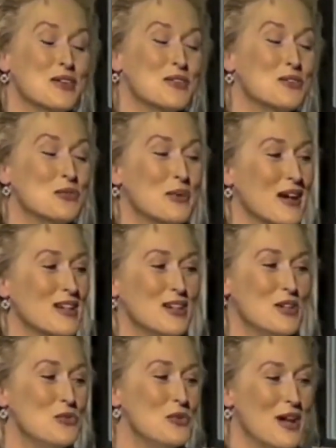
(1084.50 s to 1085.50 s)
and the bond they were
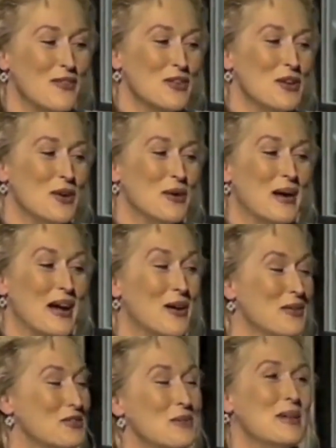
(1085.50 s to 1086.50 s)
building.
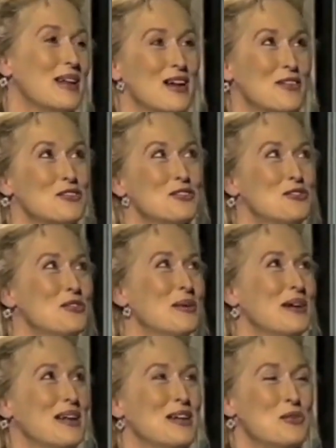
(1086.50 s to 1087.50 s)
Pacino later
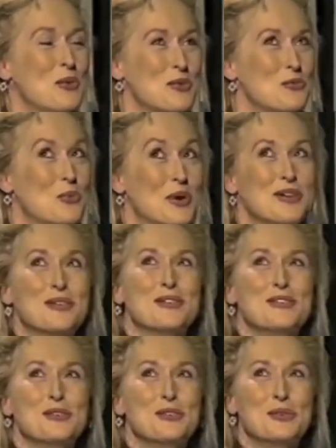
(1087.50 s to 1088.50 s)
reflected on Cazale's
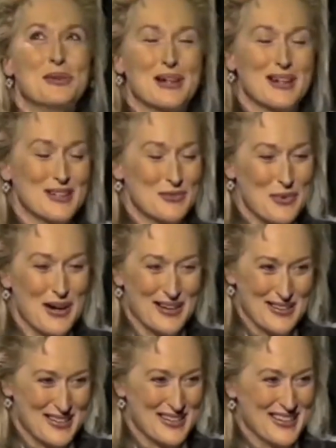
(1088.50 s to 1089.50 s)
foresight,
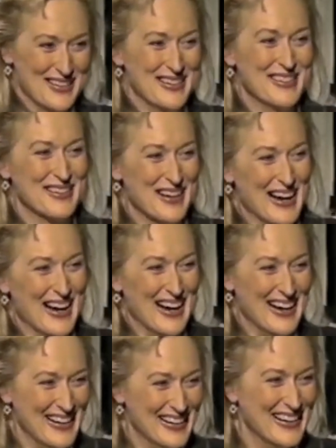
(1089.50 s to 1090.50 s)
suggesting that he might have
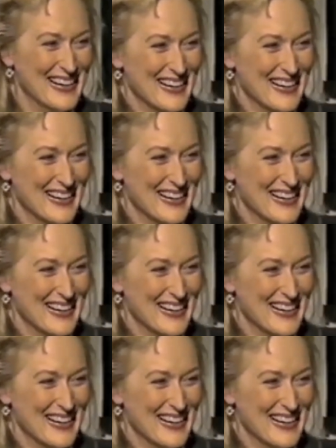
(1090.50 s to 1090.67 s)
sensed